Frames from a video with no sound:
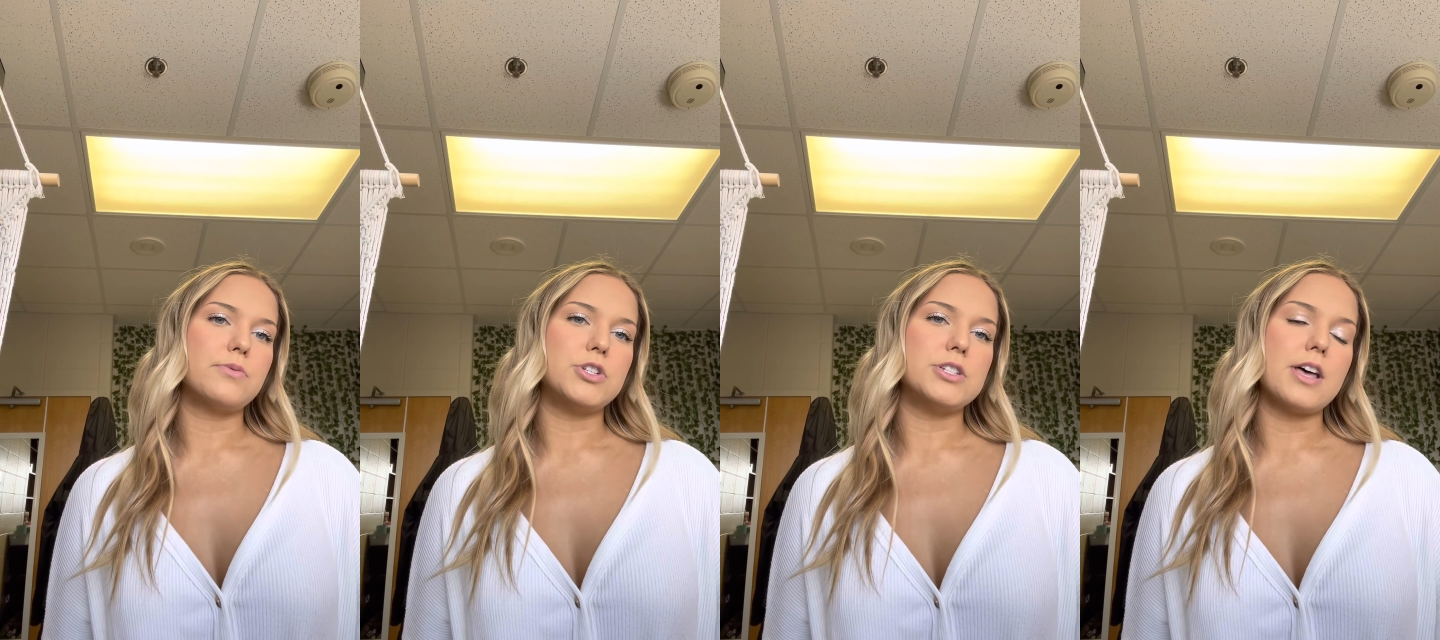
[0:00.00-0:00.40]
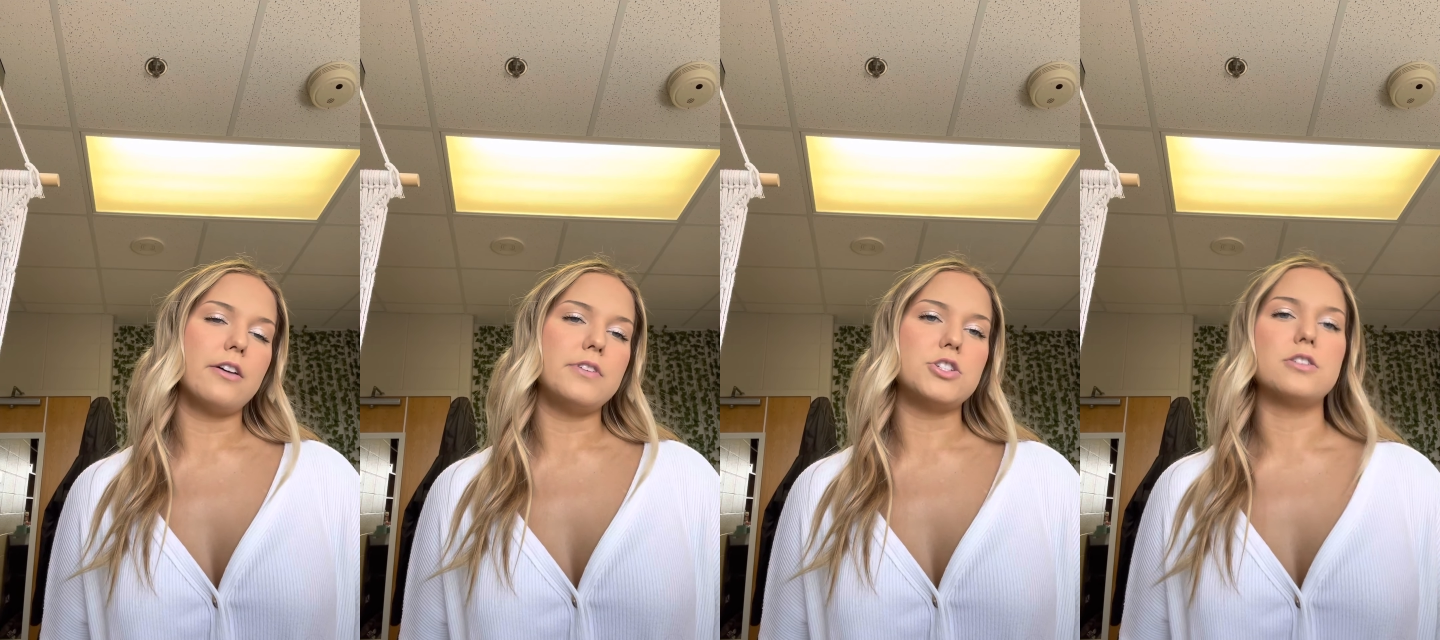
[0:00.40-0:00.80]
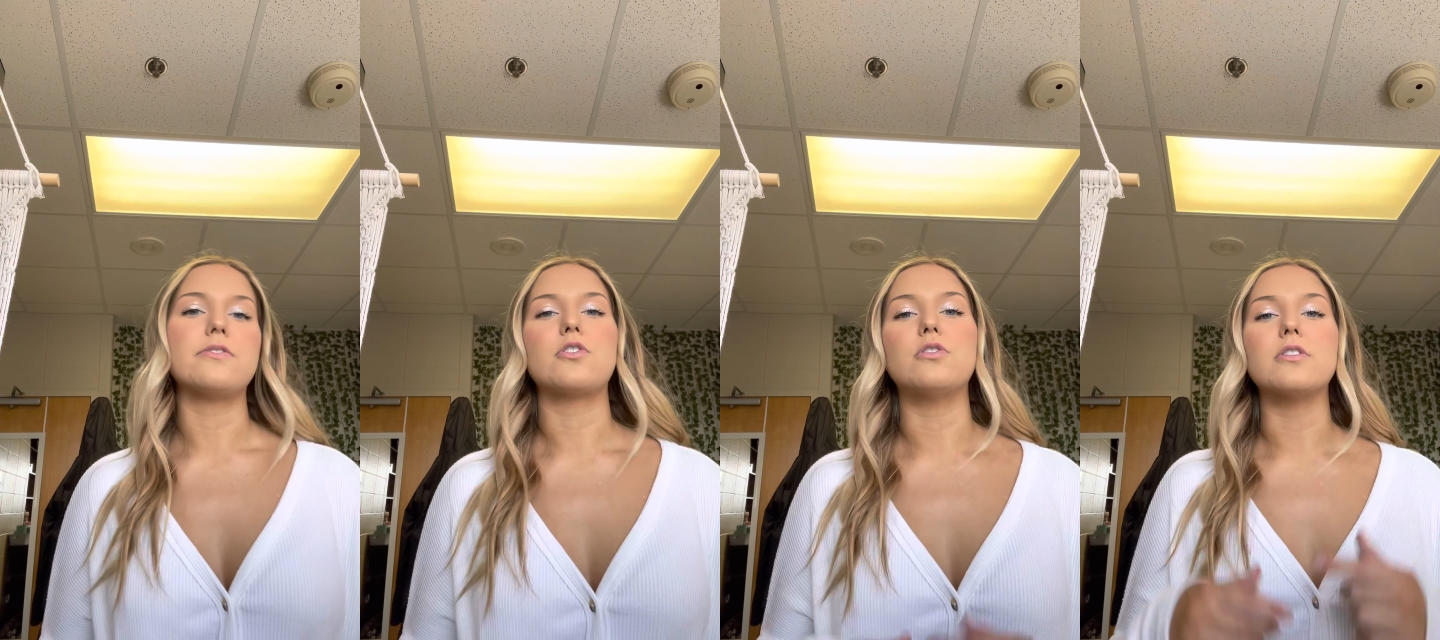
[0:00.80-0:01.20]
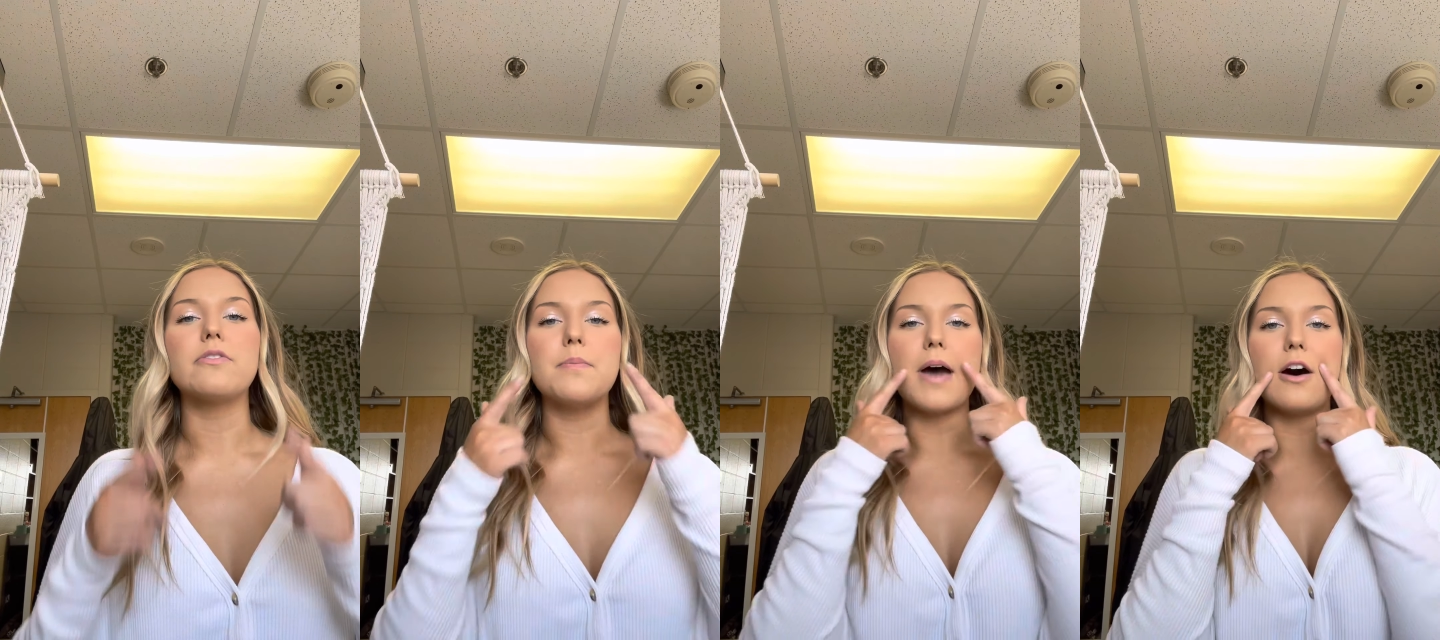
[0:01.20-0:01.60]
which is elevation of the corner of
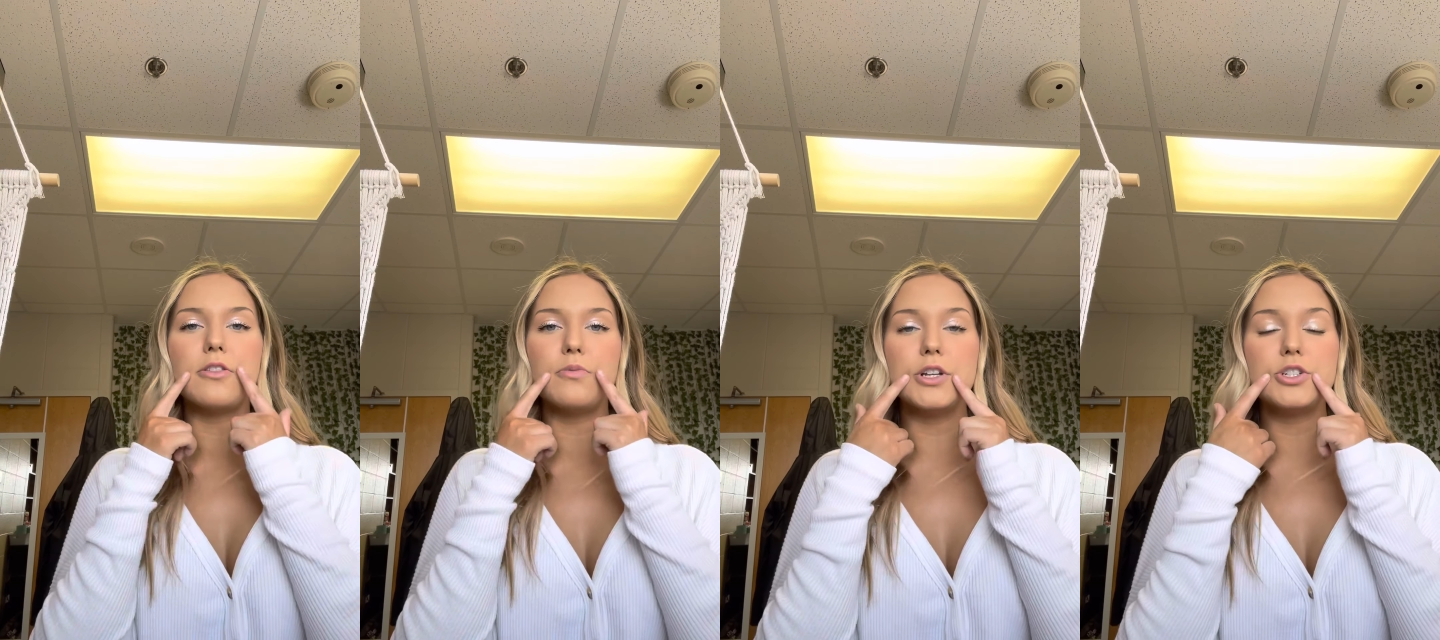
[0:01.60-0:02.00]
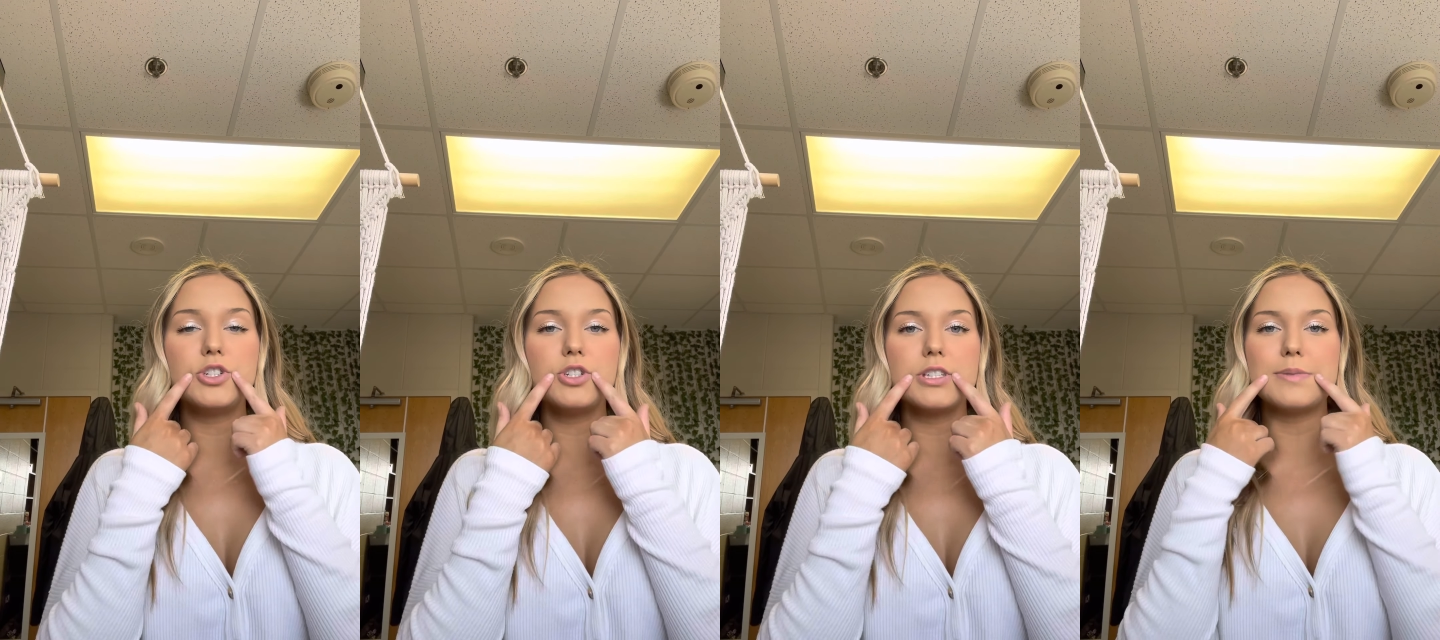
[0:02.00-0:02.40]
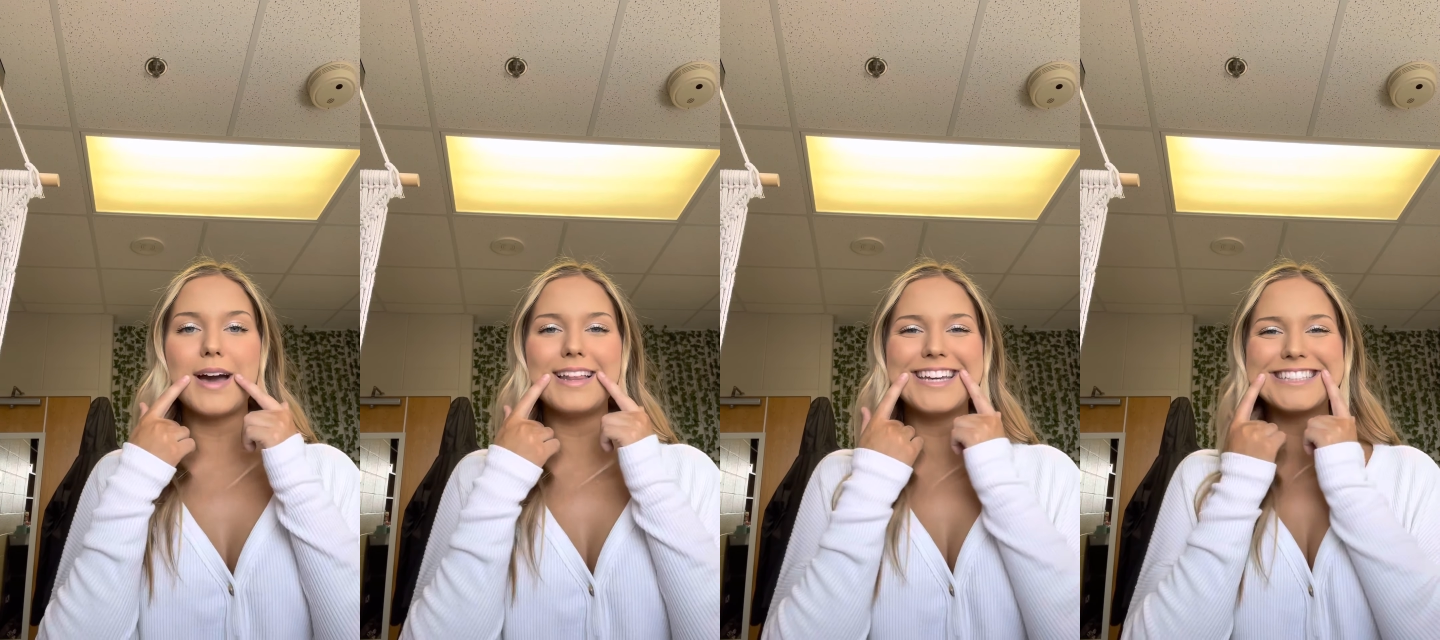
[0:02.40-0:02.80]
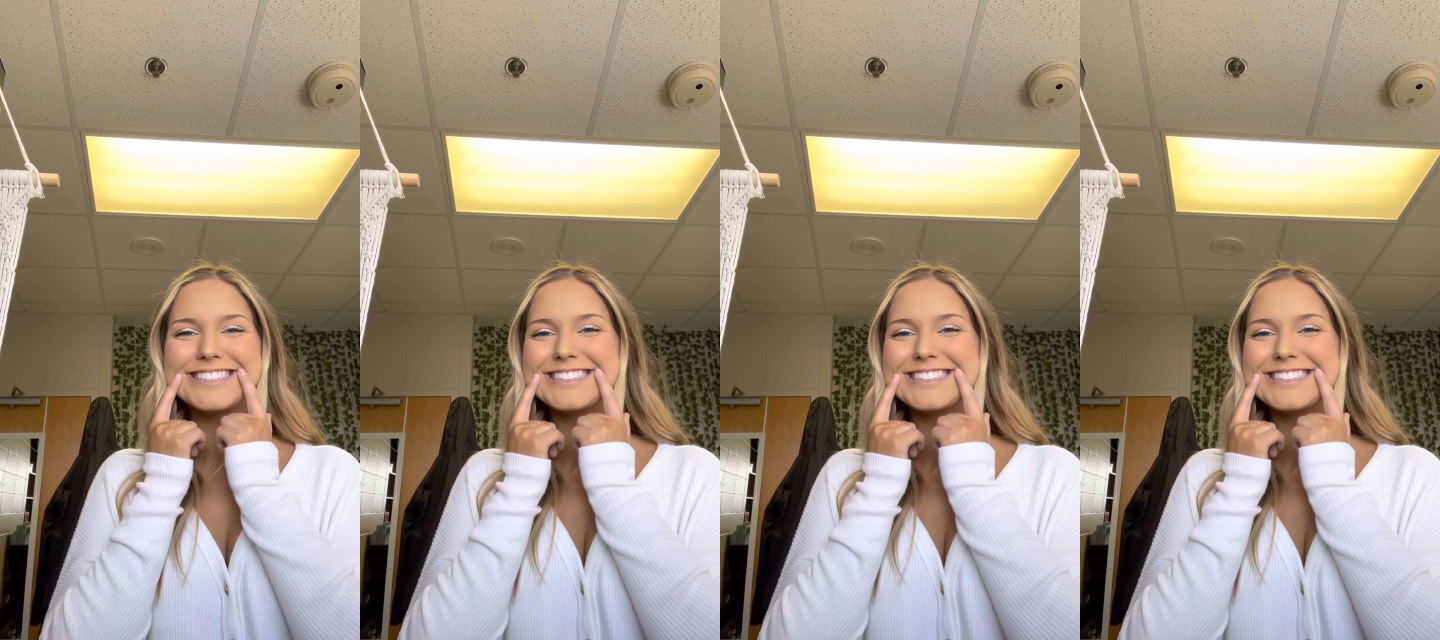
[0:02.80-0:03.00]
the mouth, which is smiling.